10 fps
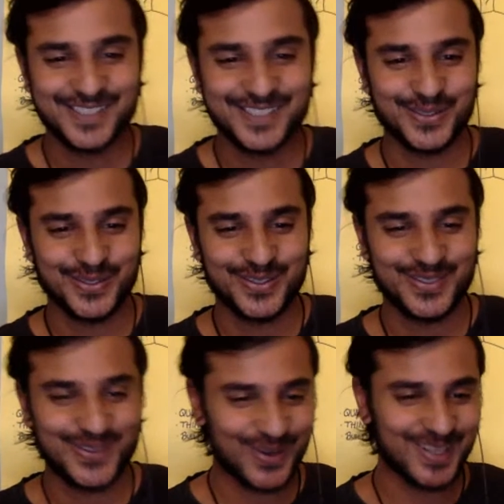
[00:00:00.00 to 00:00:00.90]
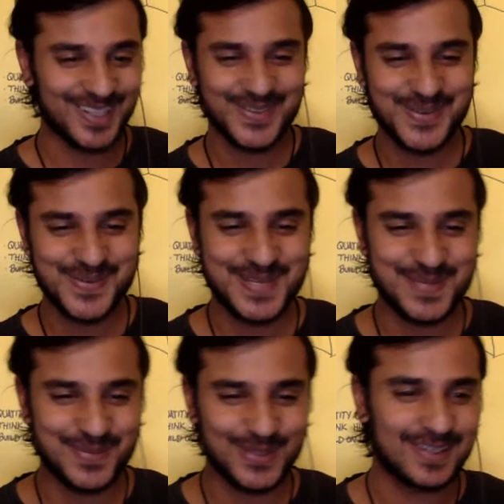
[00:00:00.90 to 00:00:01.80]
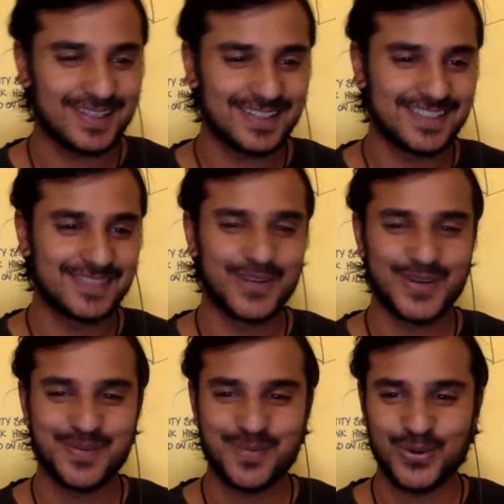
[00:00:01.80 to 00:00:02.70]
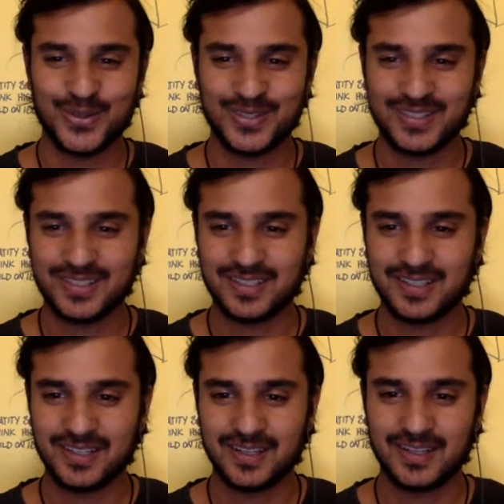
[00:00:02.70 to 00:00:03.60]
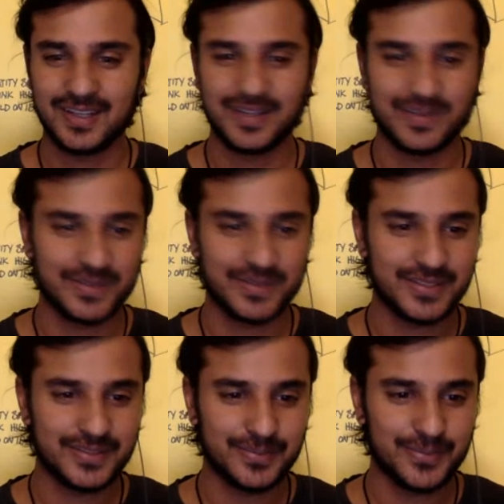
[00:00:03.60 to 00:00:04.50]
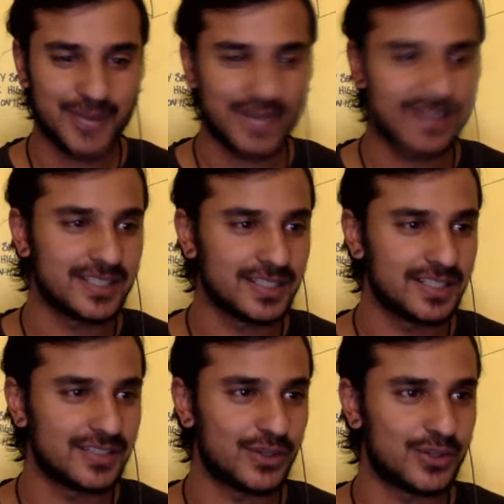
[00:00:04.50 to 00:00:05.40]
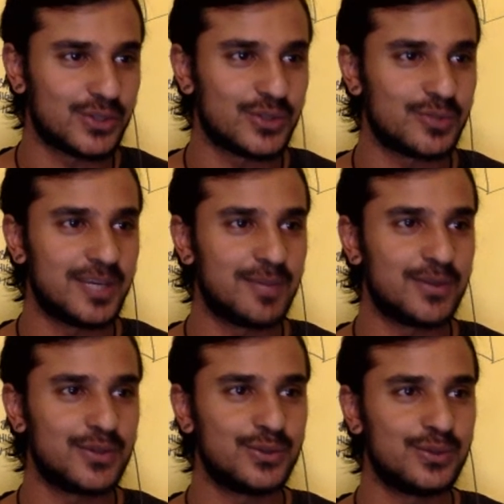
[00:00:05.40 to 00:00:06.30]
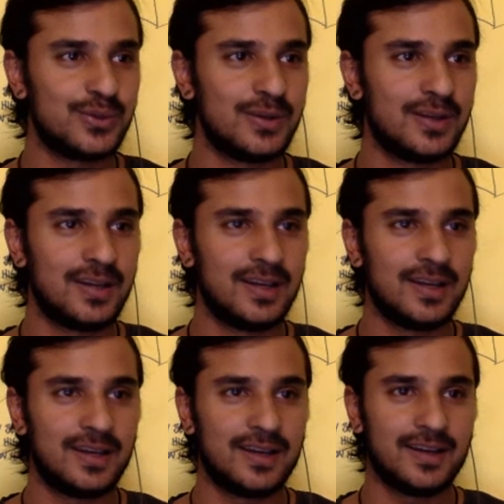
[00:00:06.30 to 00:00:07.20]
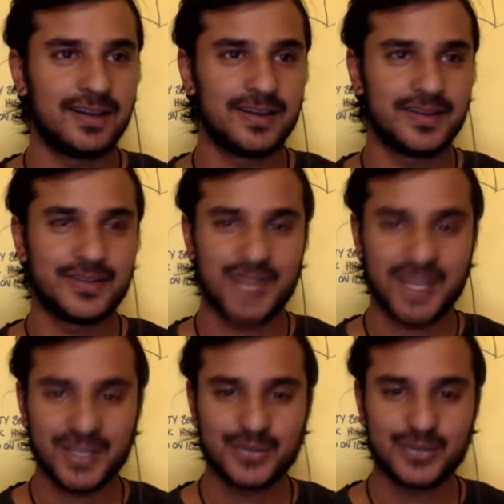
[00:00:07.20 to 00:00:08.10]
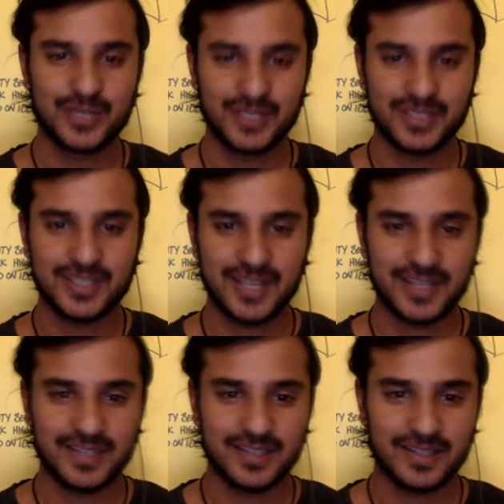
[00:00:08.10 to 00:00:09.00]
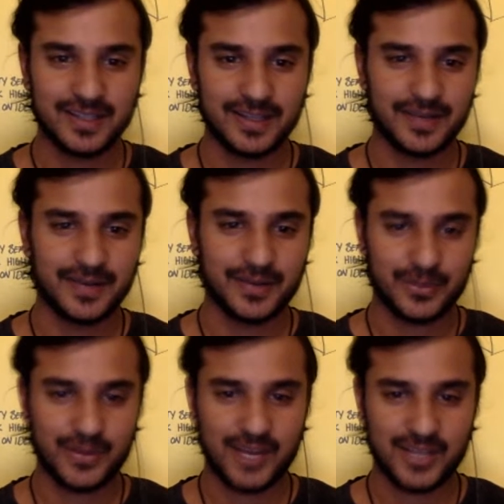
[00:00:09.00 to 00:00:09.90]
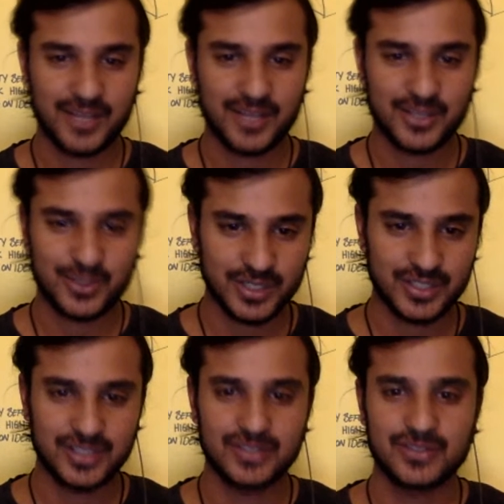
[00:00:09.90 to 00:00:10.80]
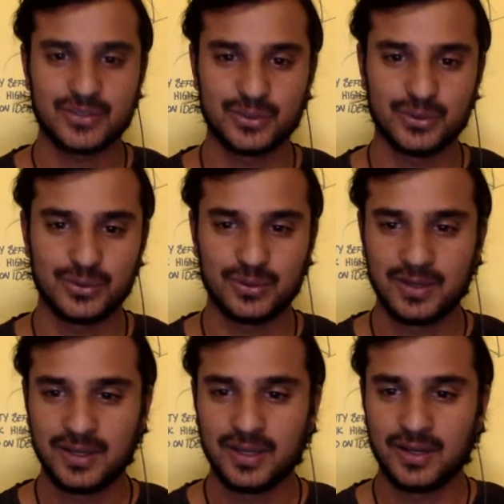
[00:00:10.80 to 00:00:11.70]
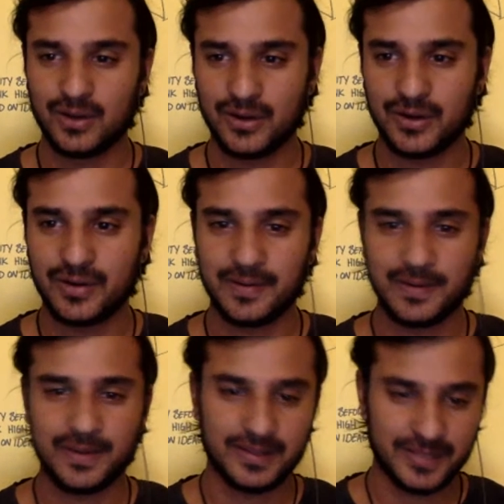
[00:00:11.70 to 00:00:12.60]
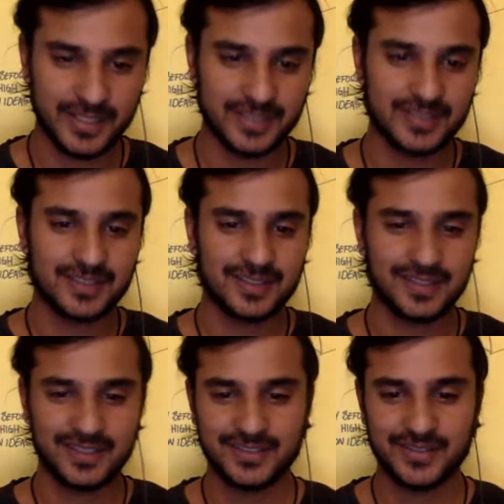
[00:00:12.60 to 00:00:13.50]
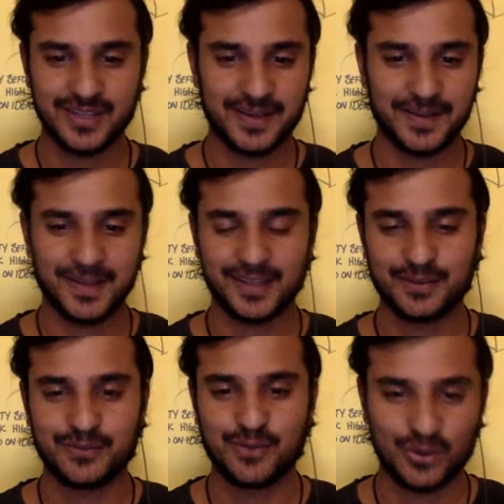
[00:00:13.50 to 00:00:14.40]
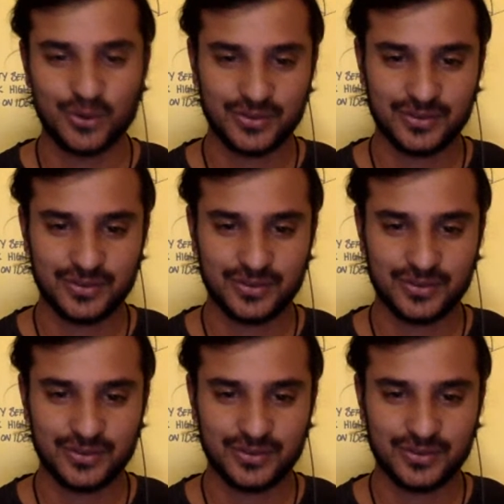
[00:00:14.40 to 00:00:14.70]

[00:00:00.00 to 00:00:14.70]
So talking to people is very important, and practicing this also, to be able to trying to understand and ask questions to learn things is like the 4th